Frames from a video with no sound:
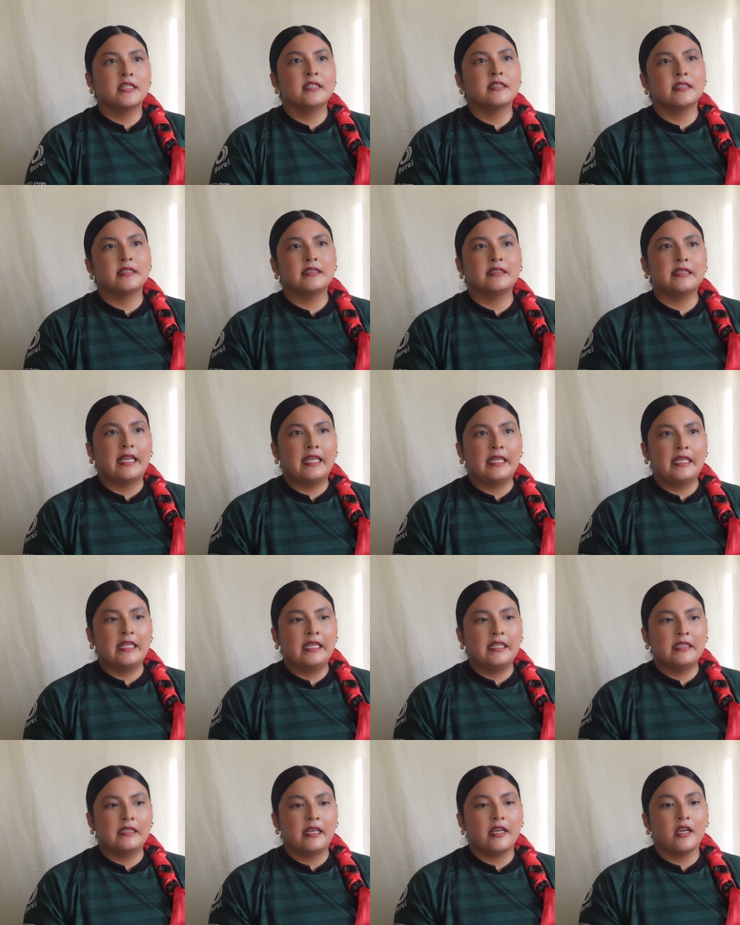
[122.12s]

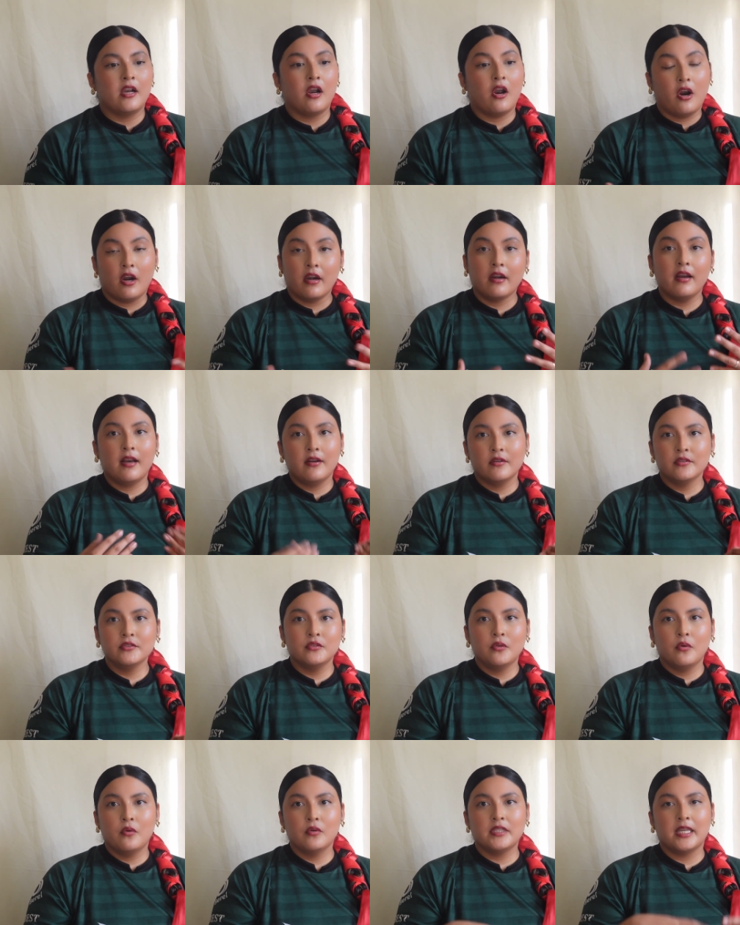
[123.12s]
sustaining like our
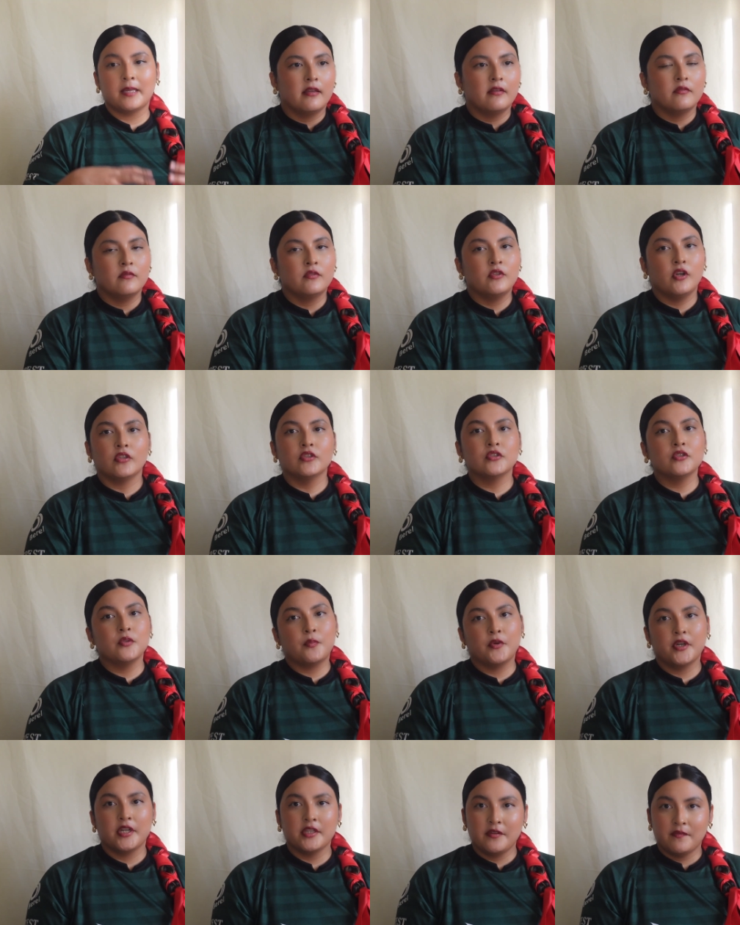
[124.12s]
household, like they're also
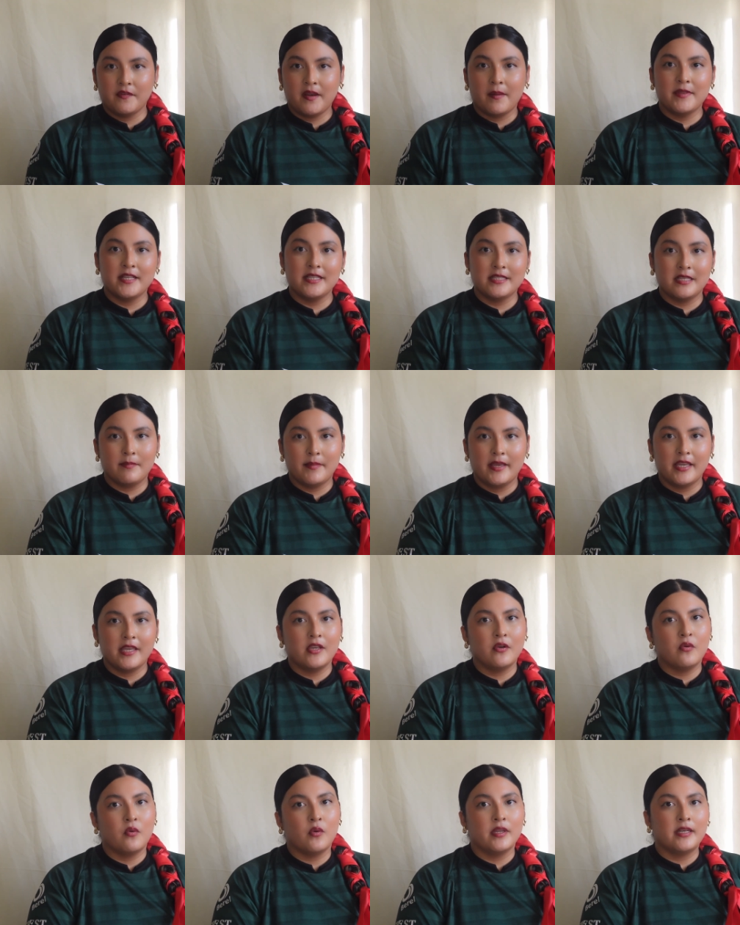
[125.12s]
supporting their families in
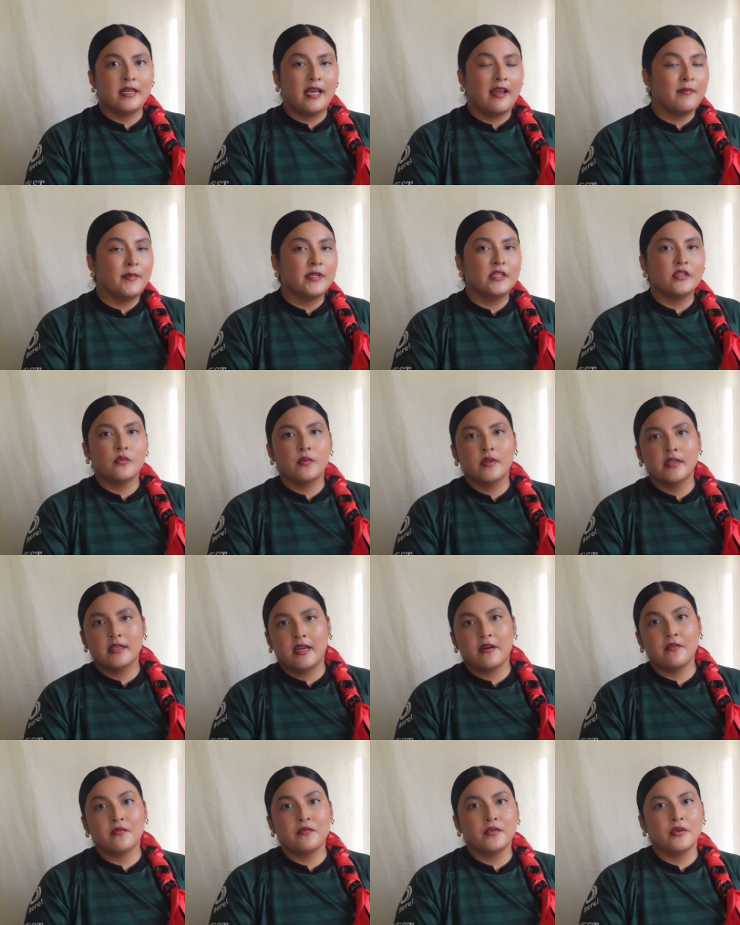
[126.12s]
Mexico and have been doing
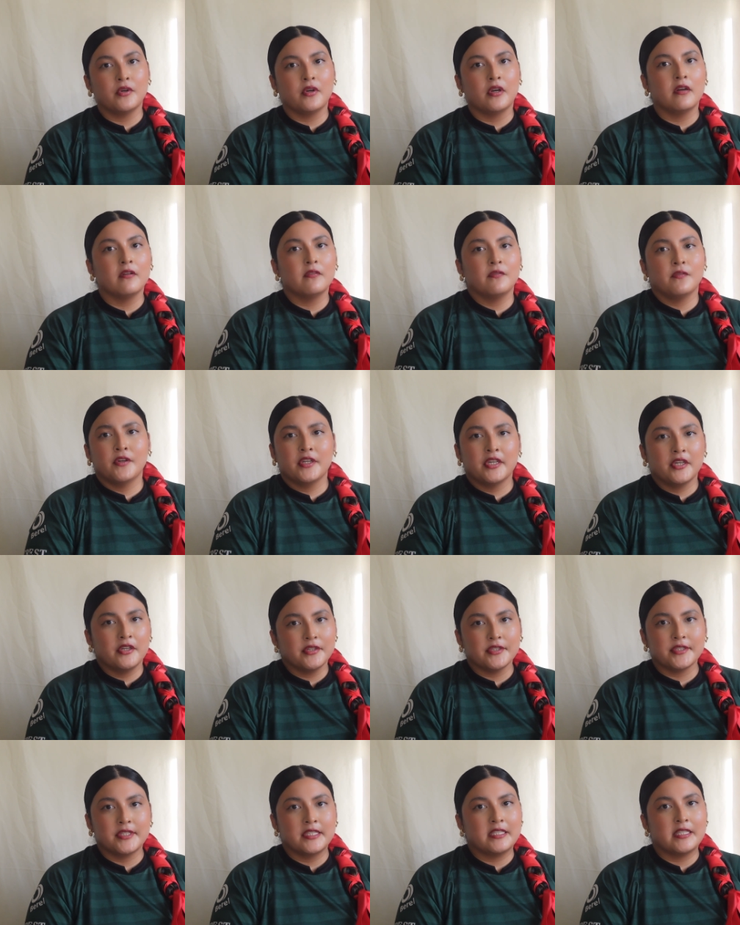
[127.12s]
that for
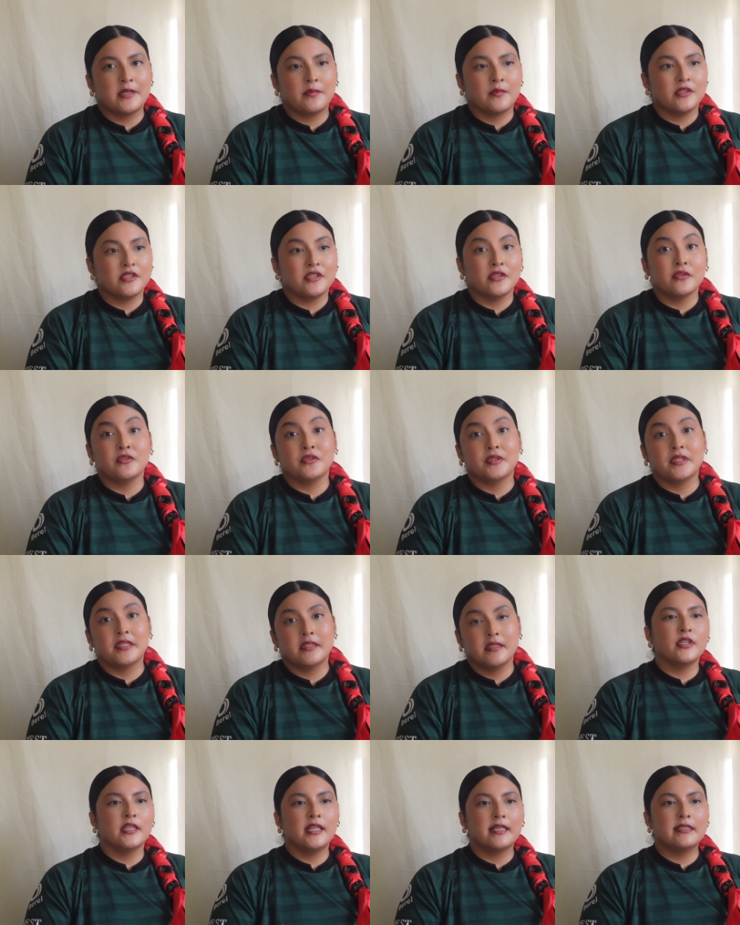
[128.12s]
years since they were children.
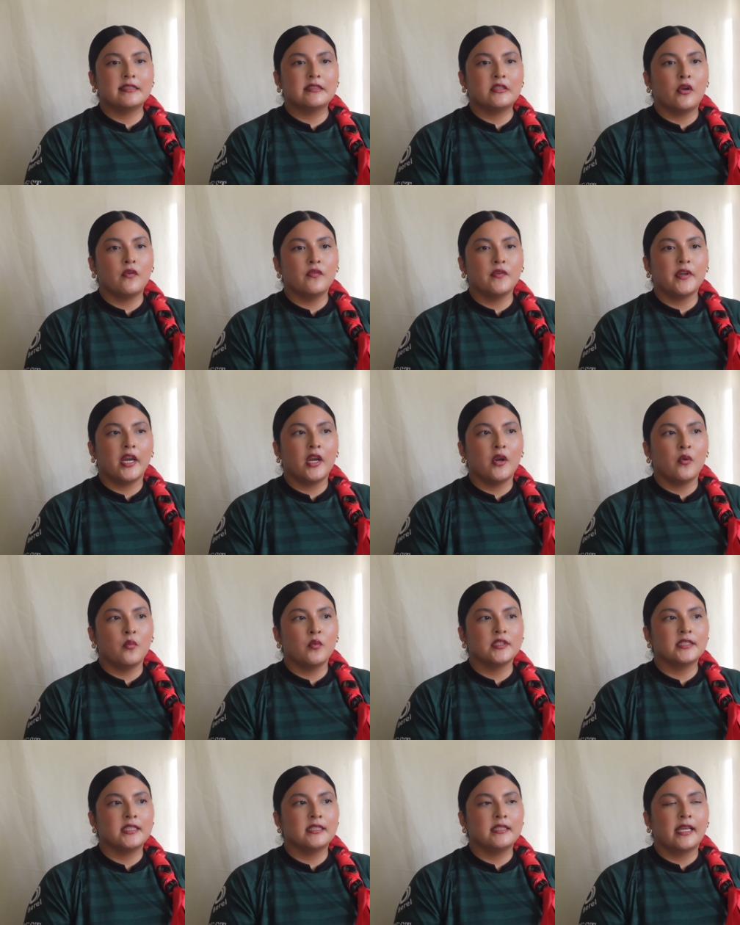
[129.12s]
So like self-care
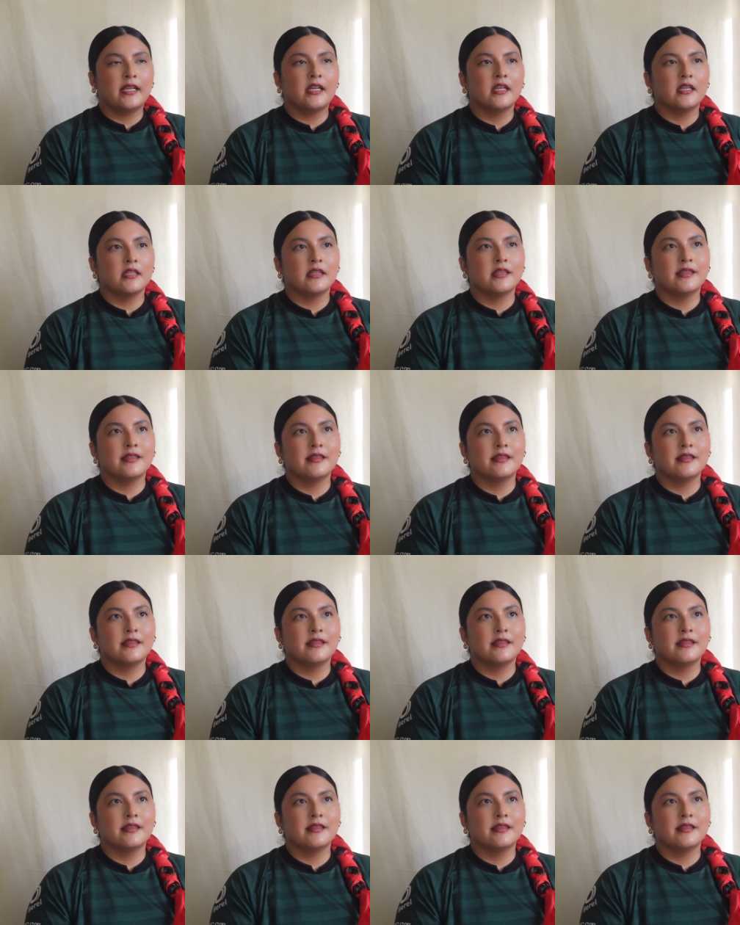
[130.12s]
wasn't like a